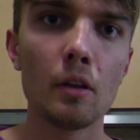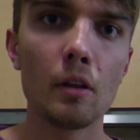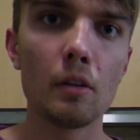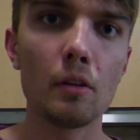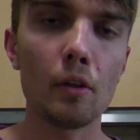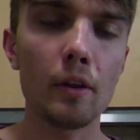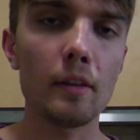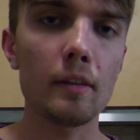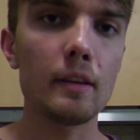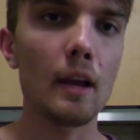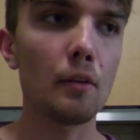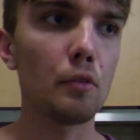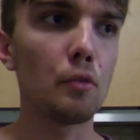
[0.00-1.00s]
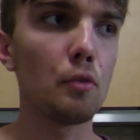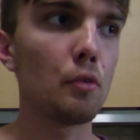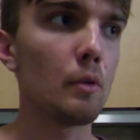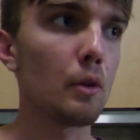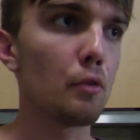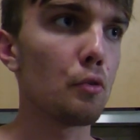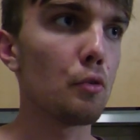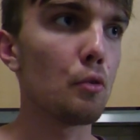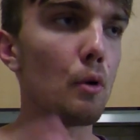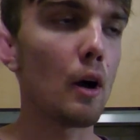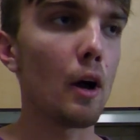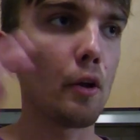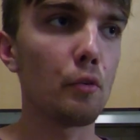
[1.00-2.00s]
Not at the altitude that's too
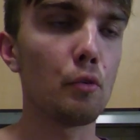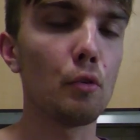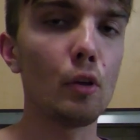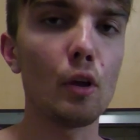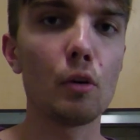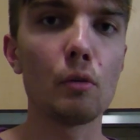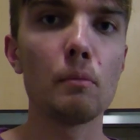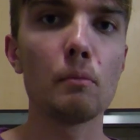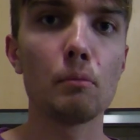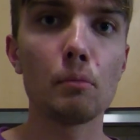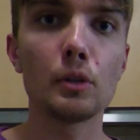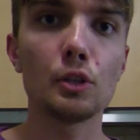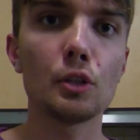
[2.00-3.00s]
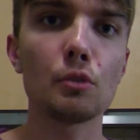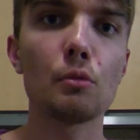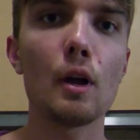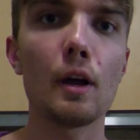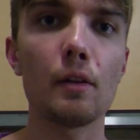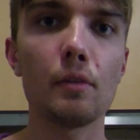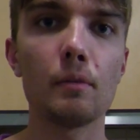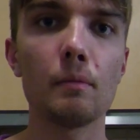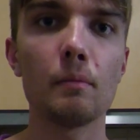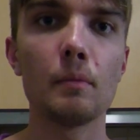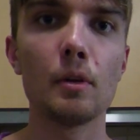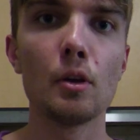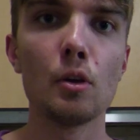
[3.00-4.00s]
high or too low, but just right.
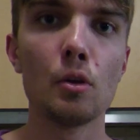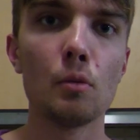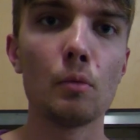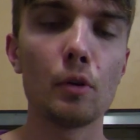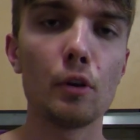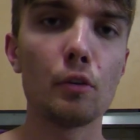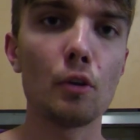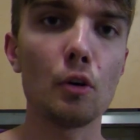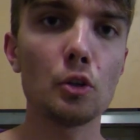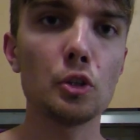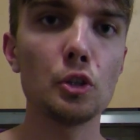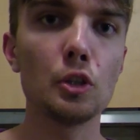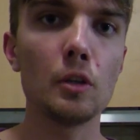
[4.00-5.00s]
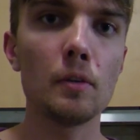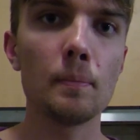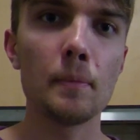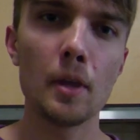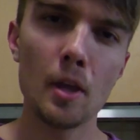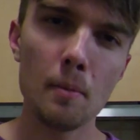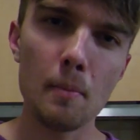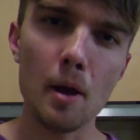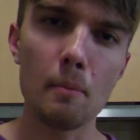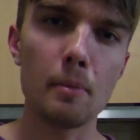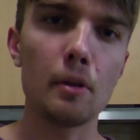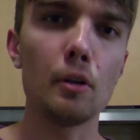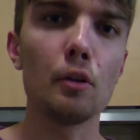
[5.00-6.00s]
Where there's oxygen,
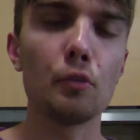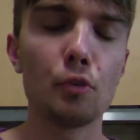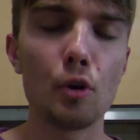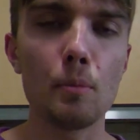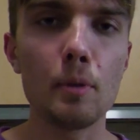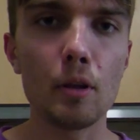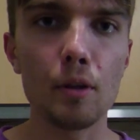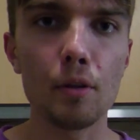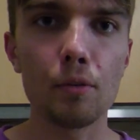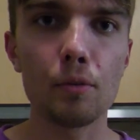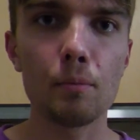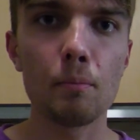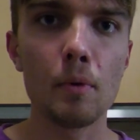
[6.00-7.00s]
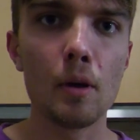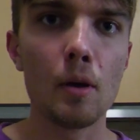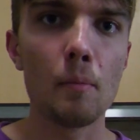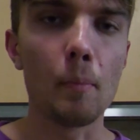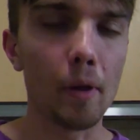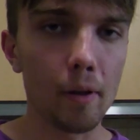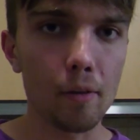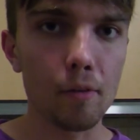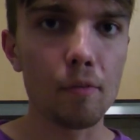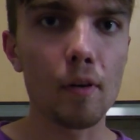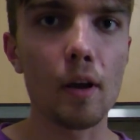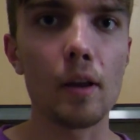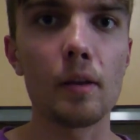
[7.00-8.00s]
might be a little turbulence, but it's
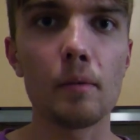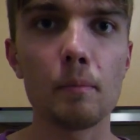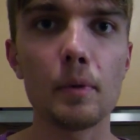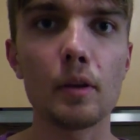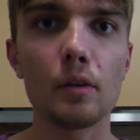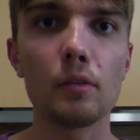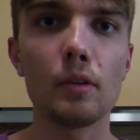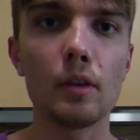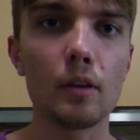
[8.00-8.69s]
fine because they